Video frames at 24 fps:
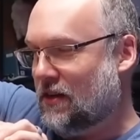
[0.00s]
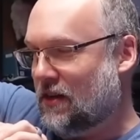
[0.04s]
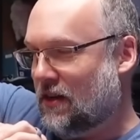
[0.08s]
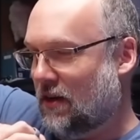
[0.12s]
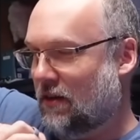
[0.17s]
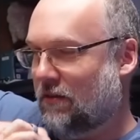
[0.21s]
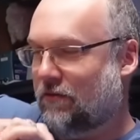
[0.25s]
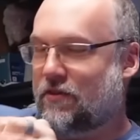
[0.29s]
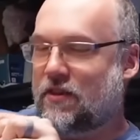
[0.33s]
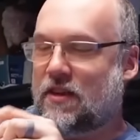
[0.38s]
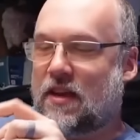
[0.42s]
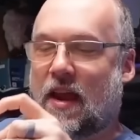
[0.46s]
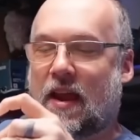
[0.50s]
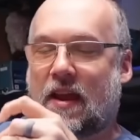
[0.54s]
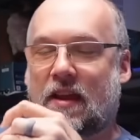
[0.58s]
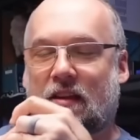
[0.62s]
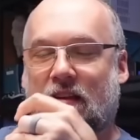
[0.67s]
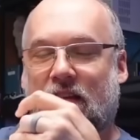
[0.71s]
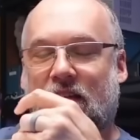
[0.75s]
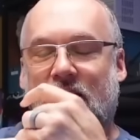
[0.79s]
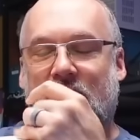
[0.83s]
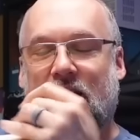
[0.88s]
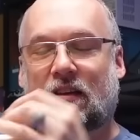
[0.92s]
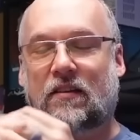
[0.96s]
of the
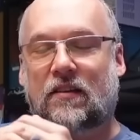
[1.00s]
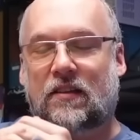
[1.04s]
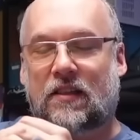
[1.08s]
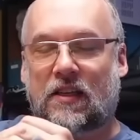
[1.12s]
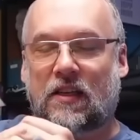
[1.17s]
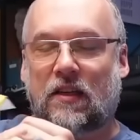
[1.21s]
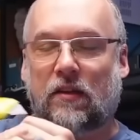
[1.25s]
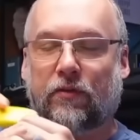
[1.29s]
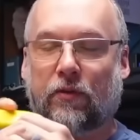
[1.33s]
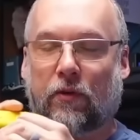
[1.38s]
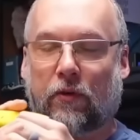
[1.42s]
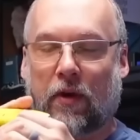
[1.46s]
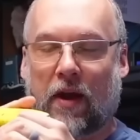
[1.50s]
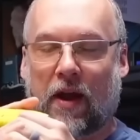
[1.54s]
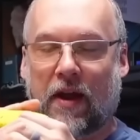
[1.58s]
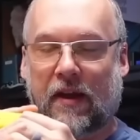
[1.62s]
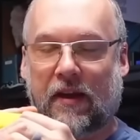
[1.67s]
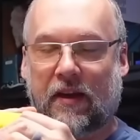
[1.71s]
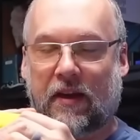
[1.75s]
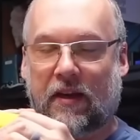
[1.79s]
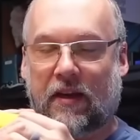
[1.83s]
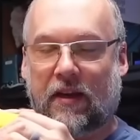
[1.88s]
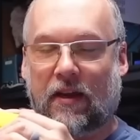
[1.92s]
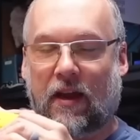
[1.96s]
AT&T
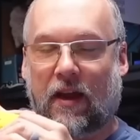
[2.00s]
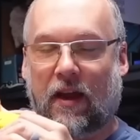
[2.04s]
variety.